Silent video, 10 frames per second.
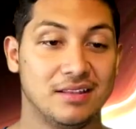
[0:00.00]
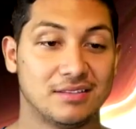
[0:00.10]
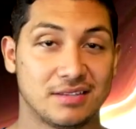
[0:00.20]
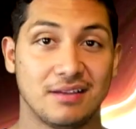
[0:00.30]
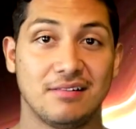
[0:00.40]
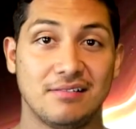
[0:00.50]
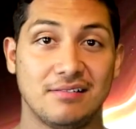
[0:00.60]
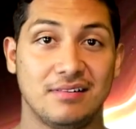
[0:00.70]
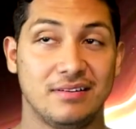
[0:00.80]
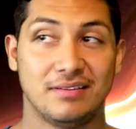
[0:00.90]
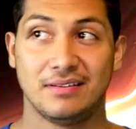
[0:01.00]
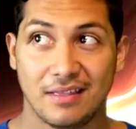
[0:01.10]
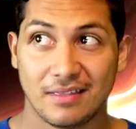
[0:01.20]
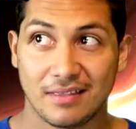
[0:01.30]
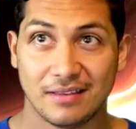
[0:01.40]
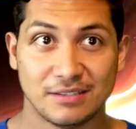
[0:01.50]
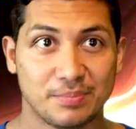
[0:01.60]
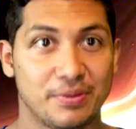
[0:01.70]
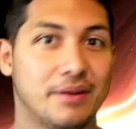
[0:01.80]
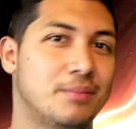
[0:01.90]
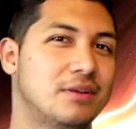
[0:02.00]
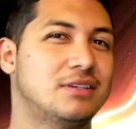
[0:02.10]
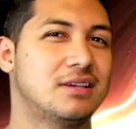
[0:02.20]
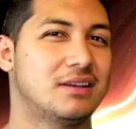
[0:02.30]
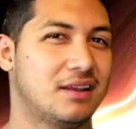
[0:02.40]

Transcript: So that's pretty much it.